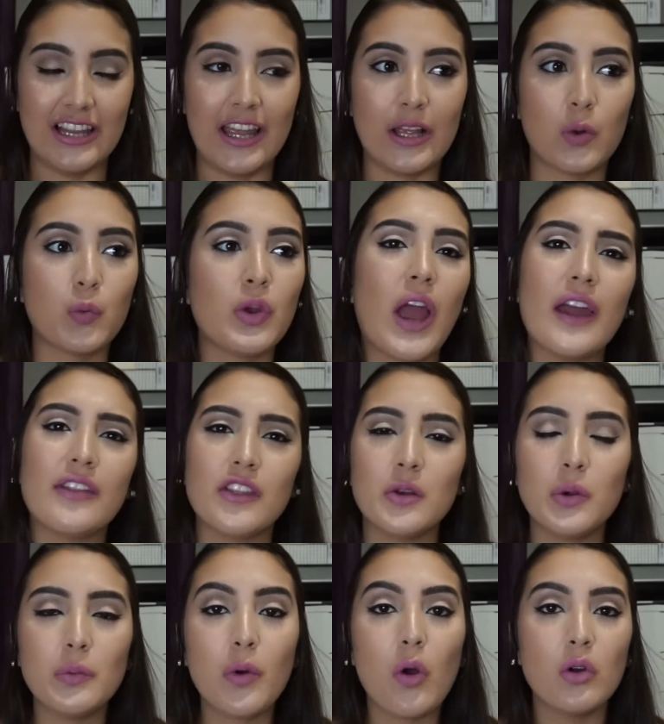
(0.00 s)
Like, we I
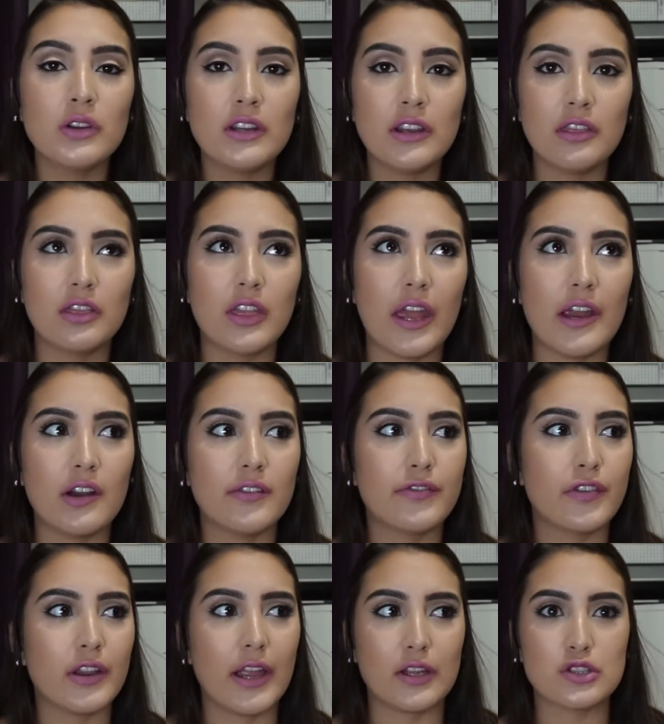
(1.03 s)
think we were only there
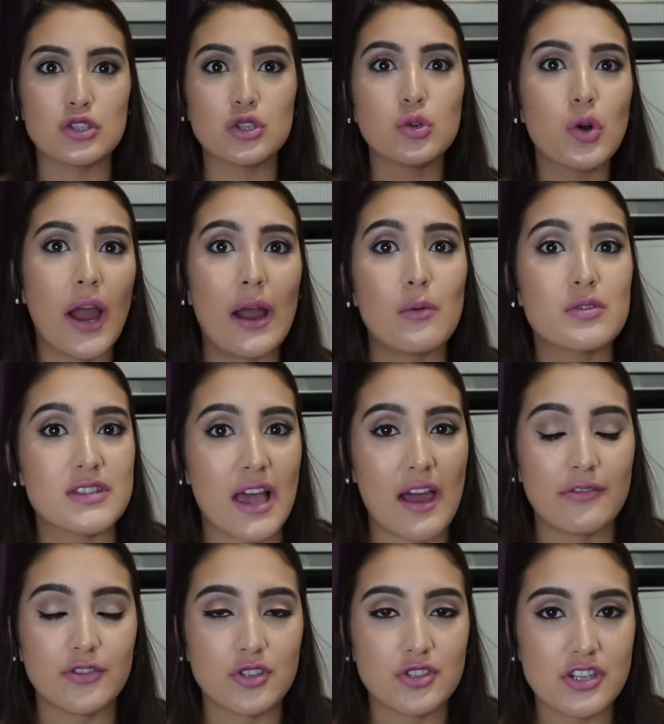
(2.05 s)
for like two hours
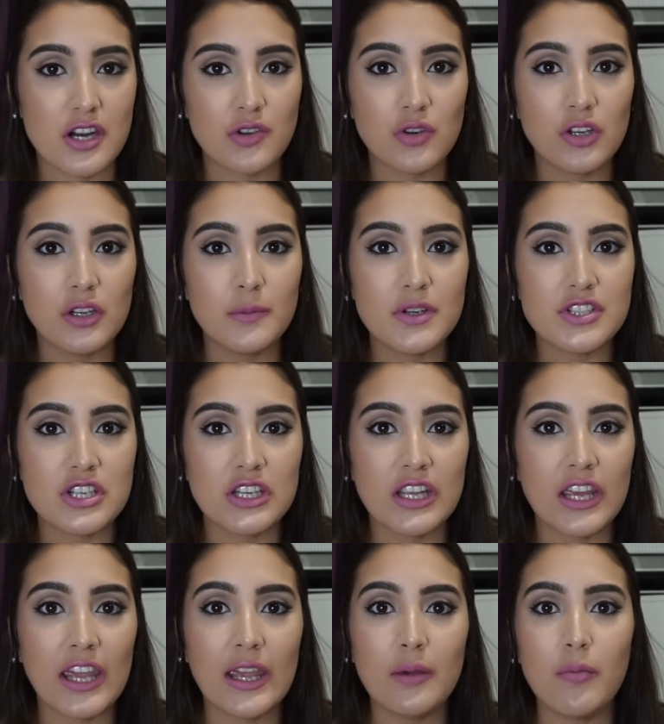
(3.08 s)
after general admission
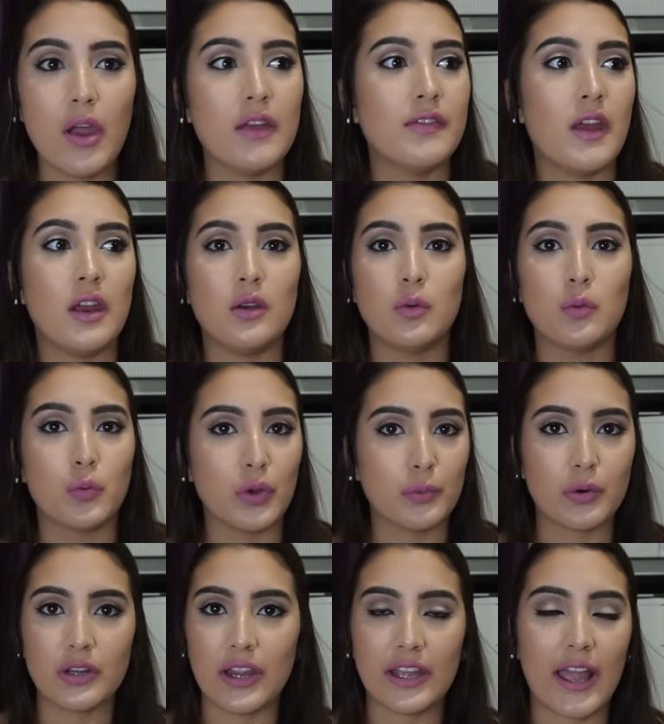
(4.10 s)
came, and then we
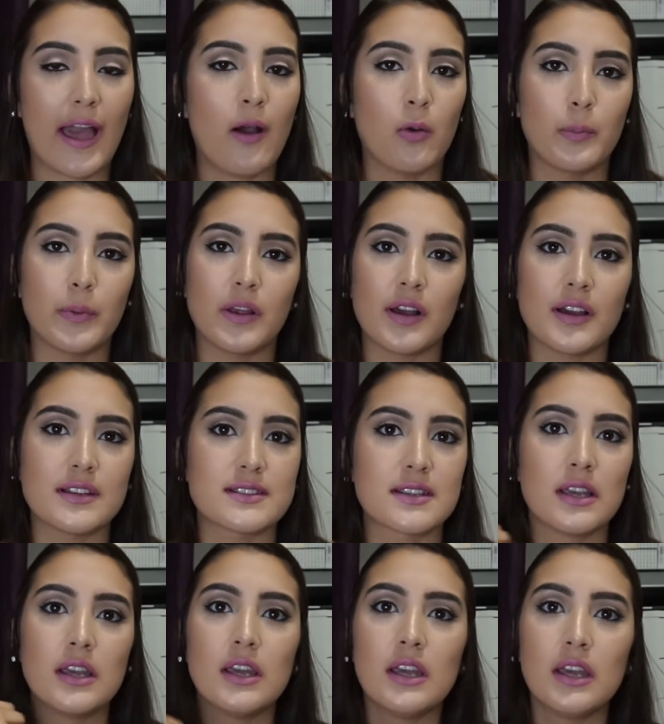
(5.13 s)
were like out because
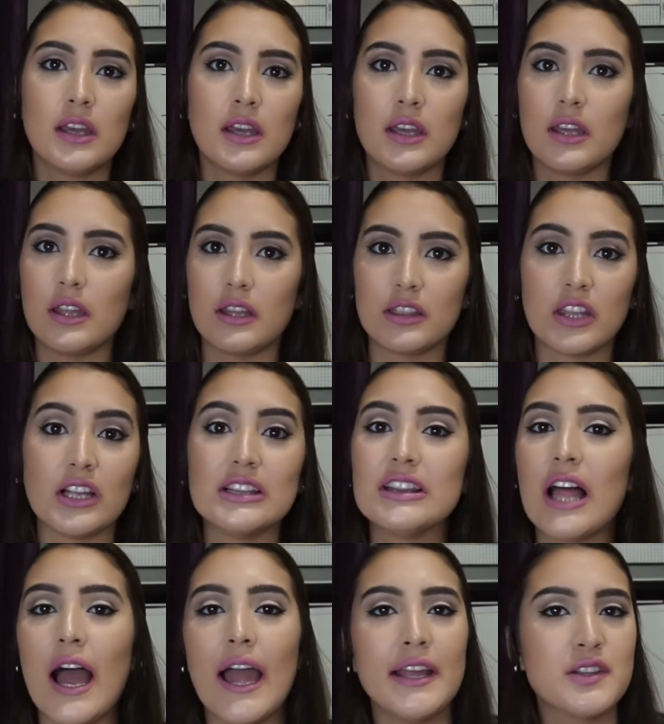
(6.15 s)
the
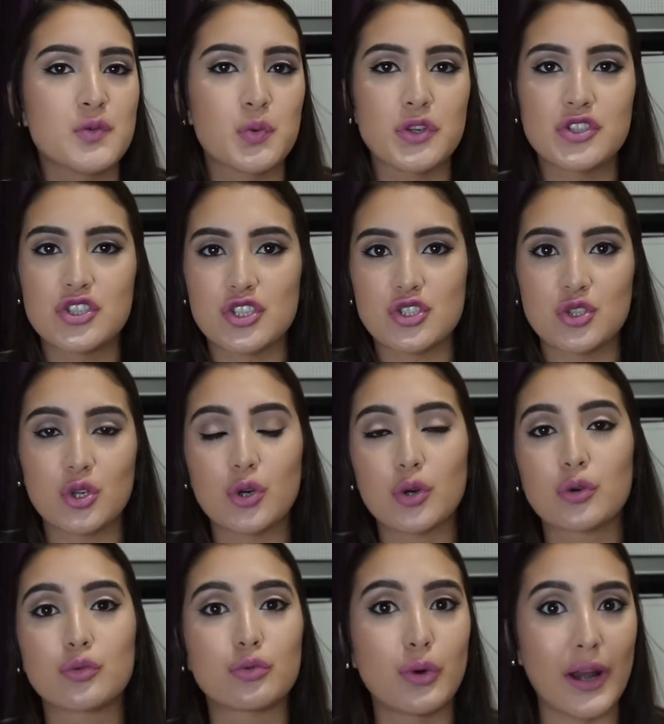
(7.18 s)
lines were just
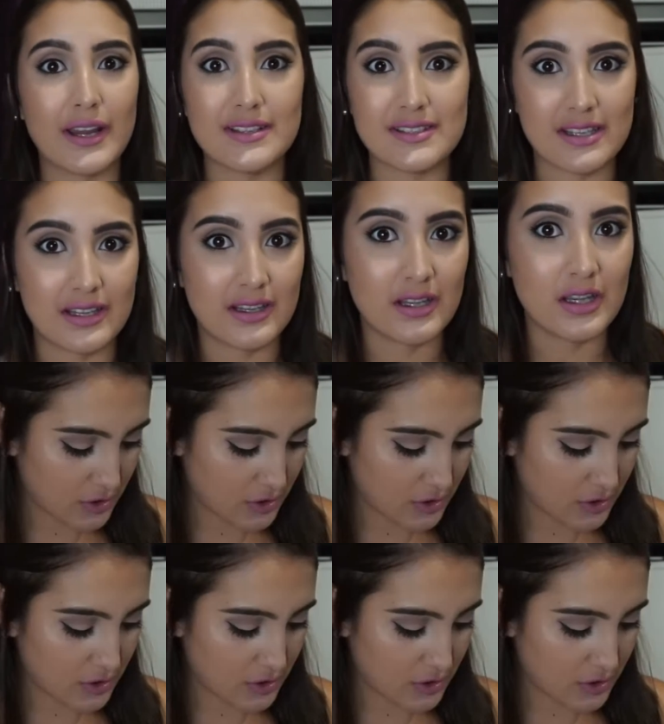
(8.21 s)
crazy.